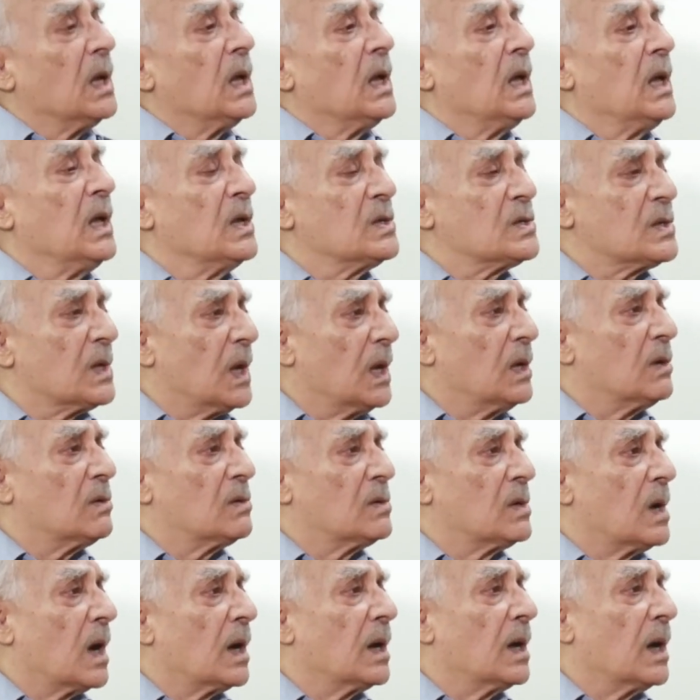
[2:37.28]
Is a
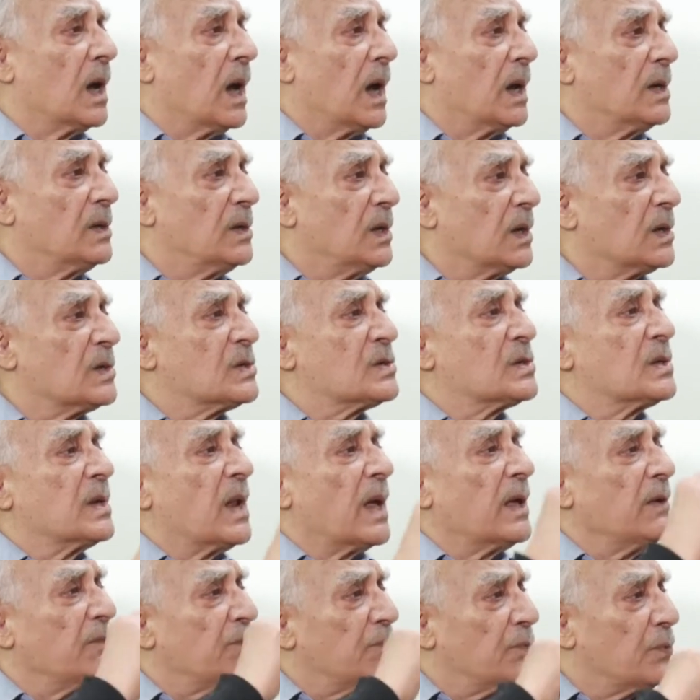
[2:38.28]
drug addict's
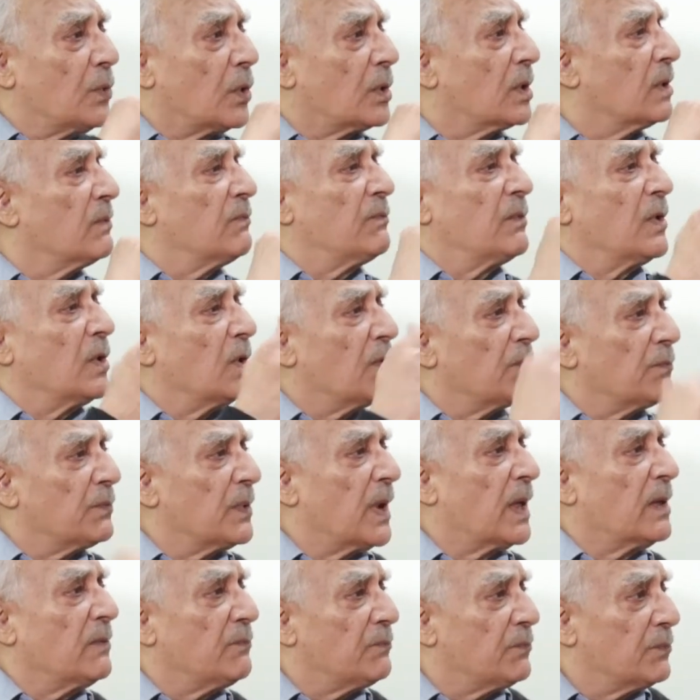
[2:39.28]
life not a way of
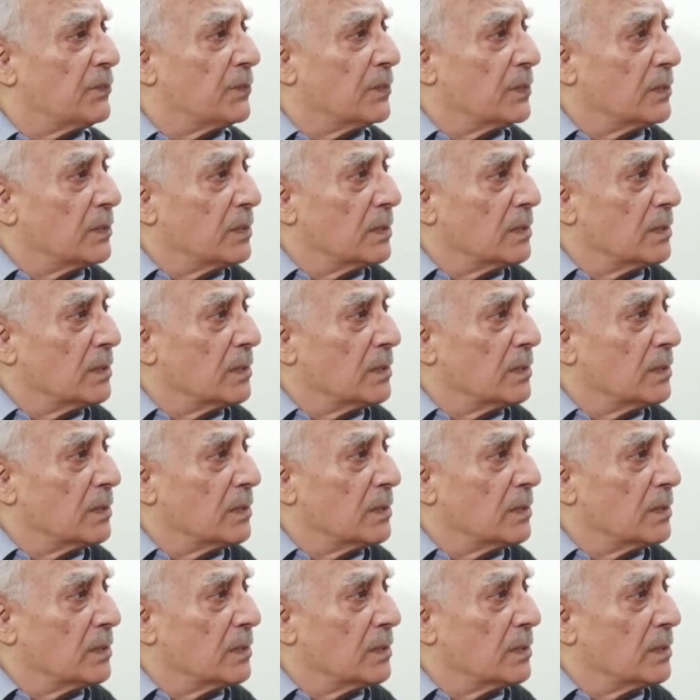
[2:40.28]
life?